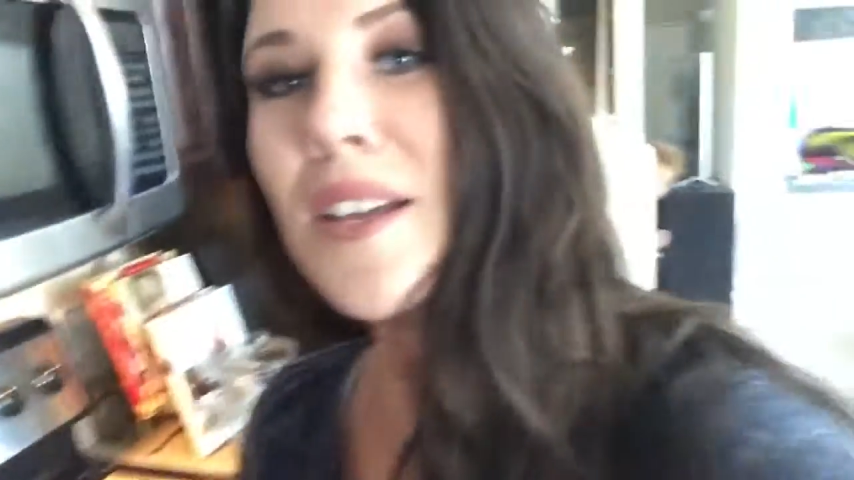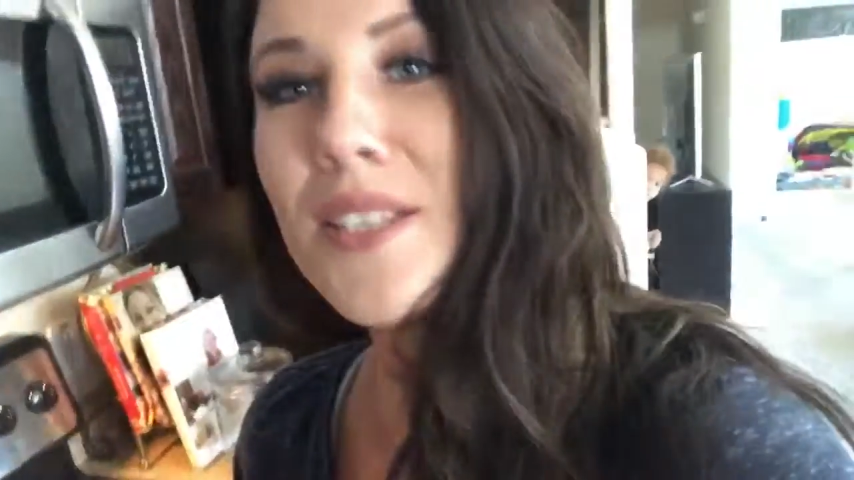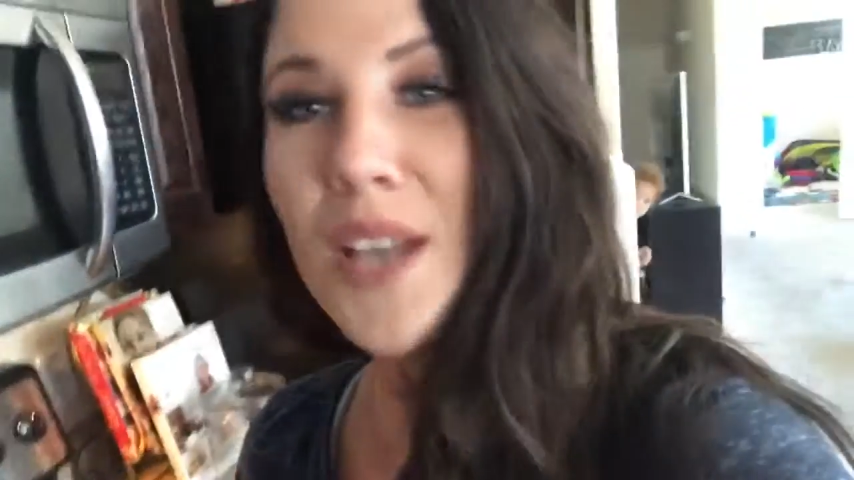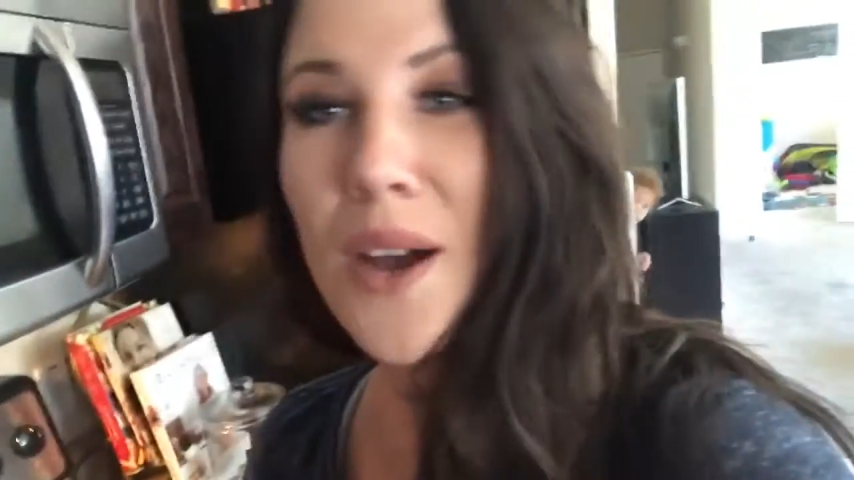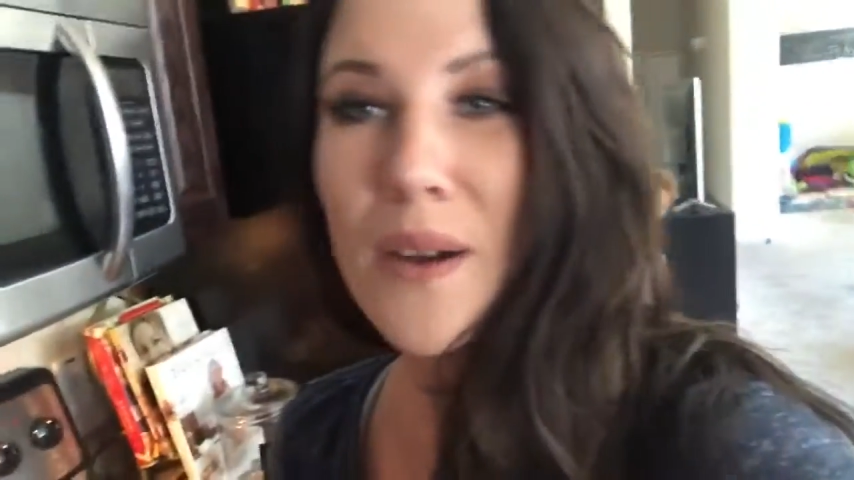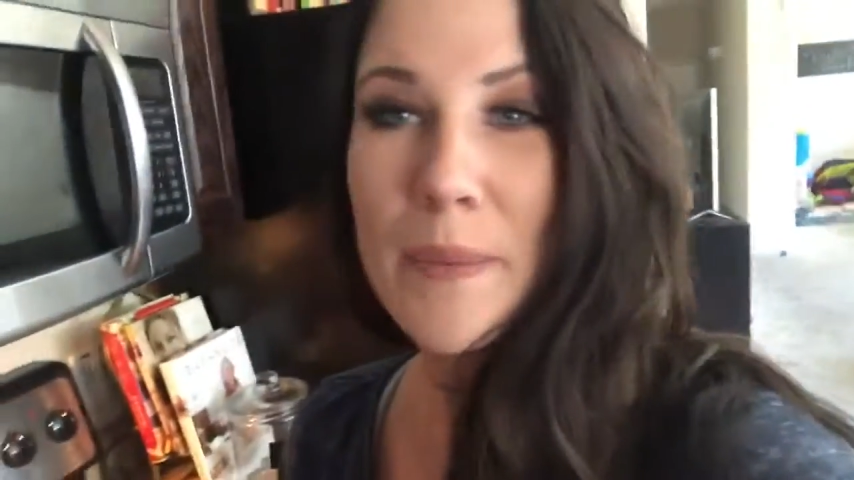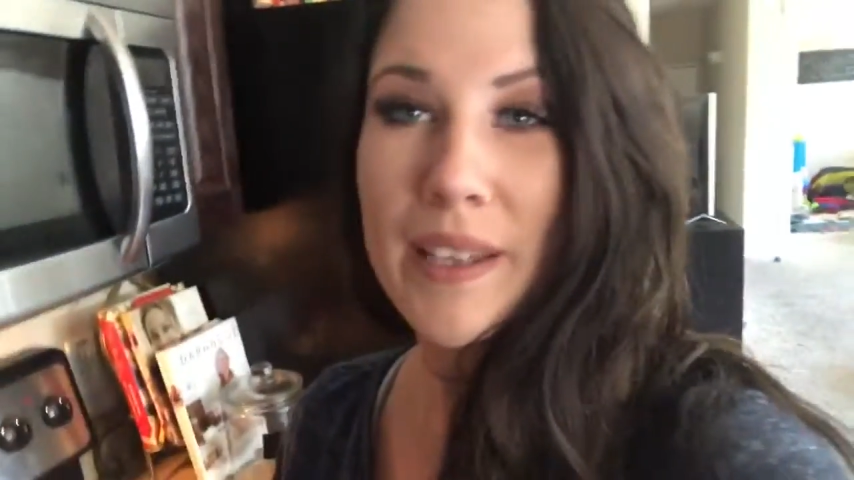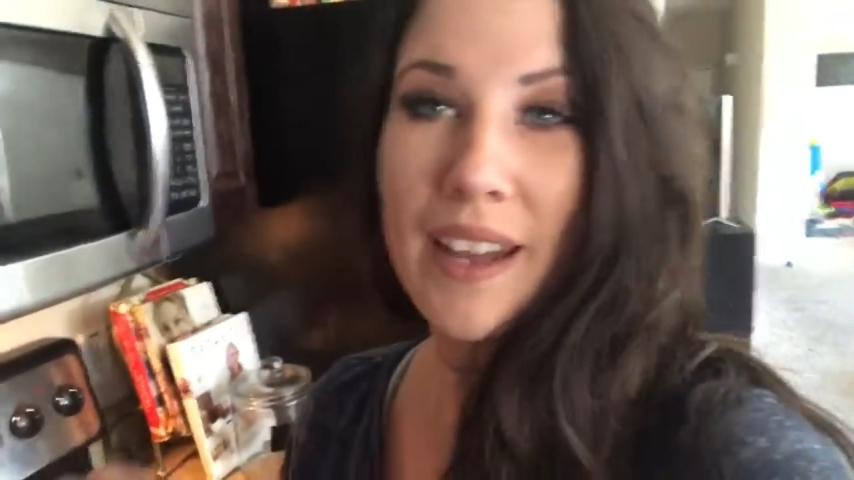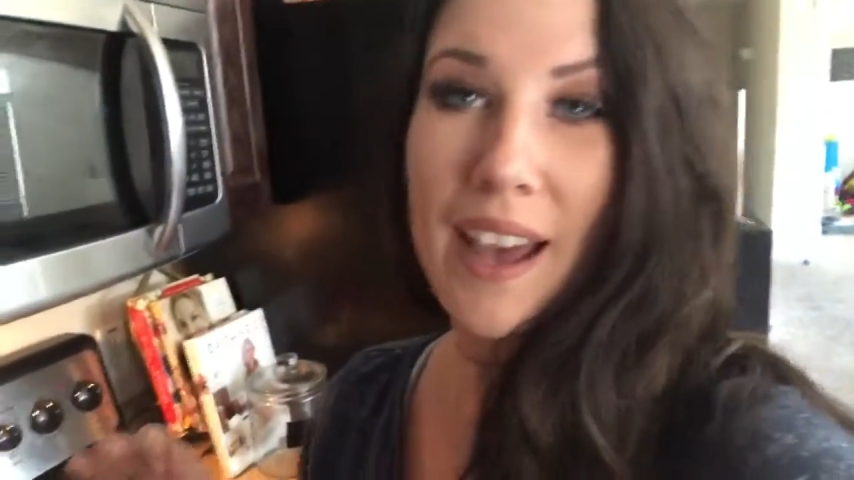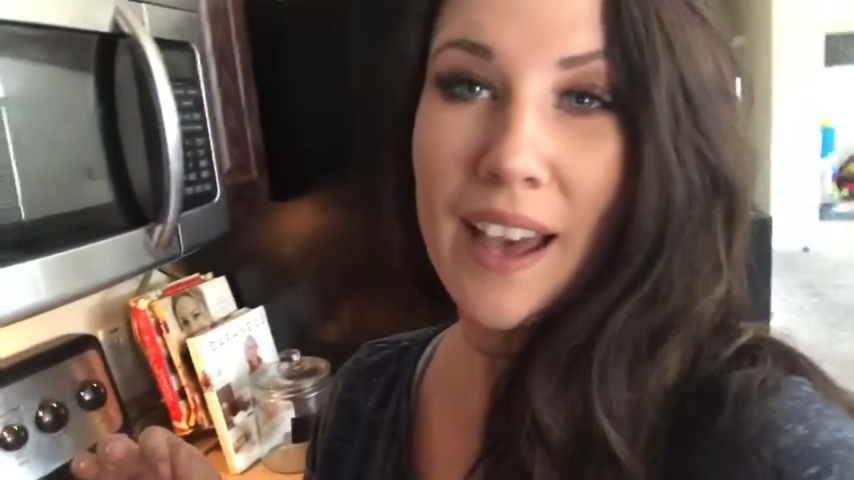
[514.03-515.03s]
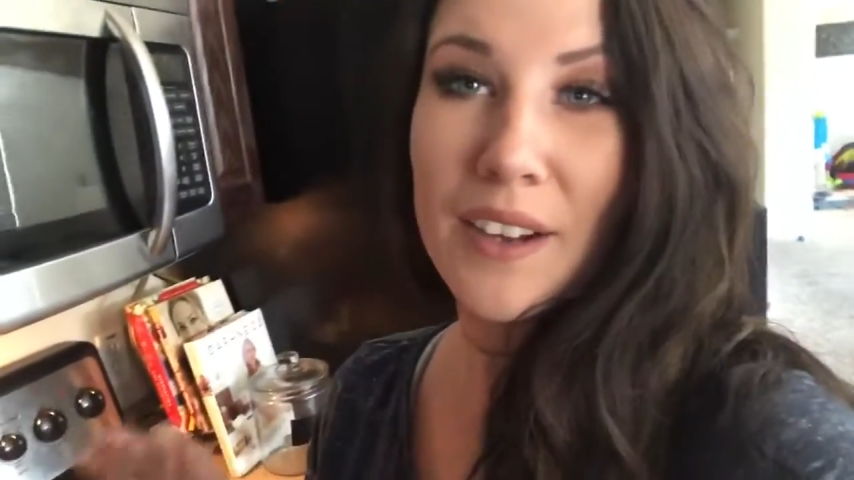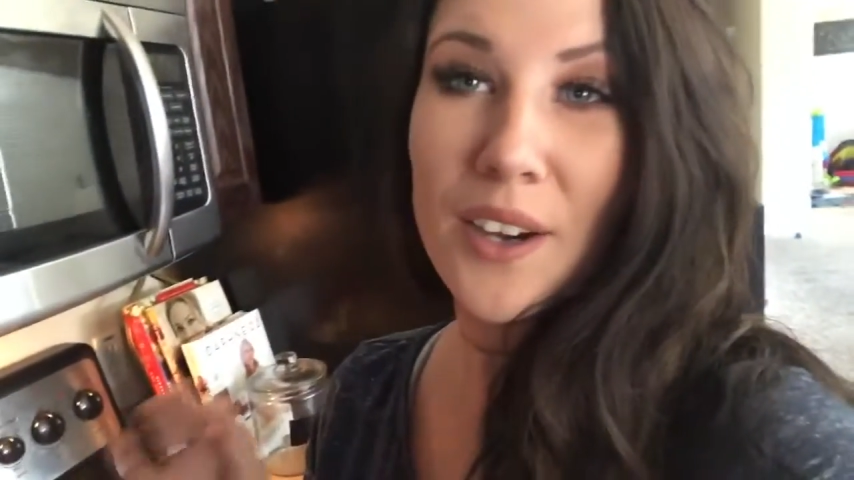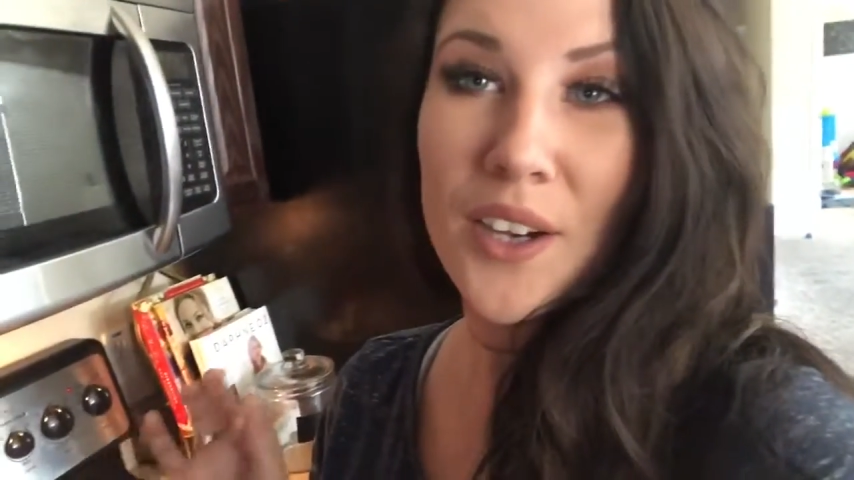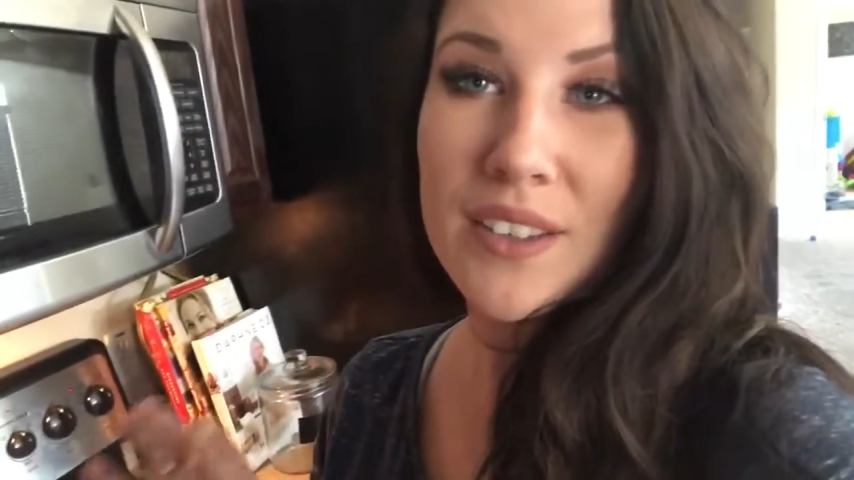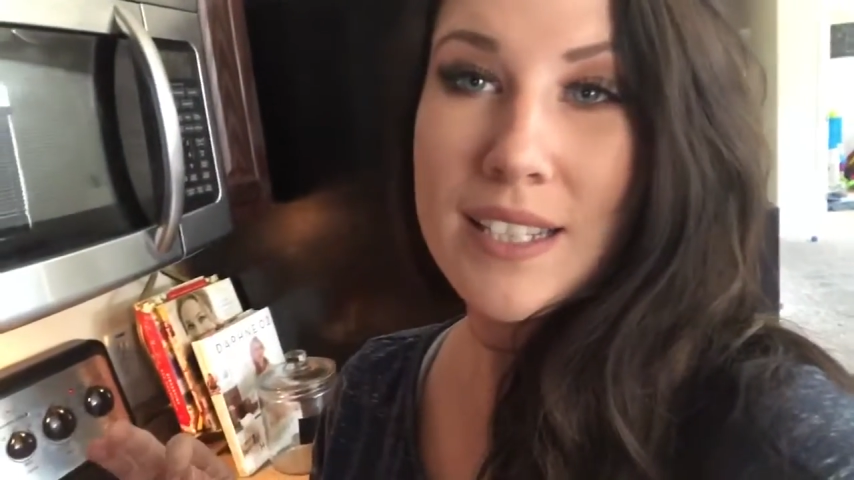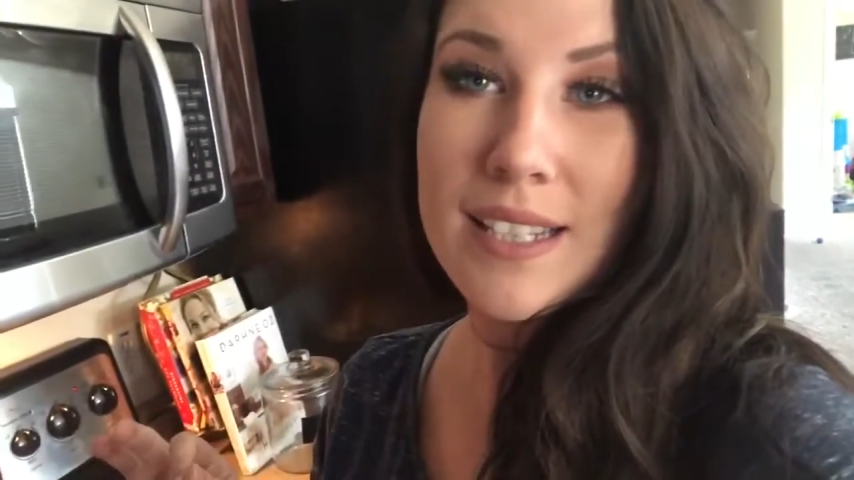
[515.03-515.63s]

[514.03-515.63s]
So I'm gonna add all the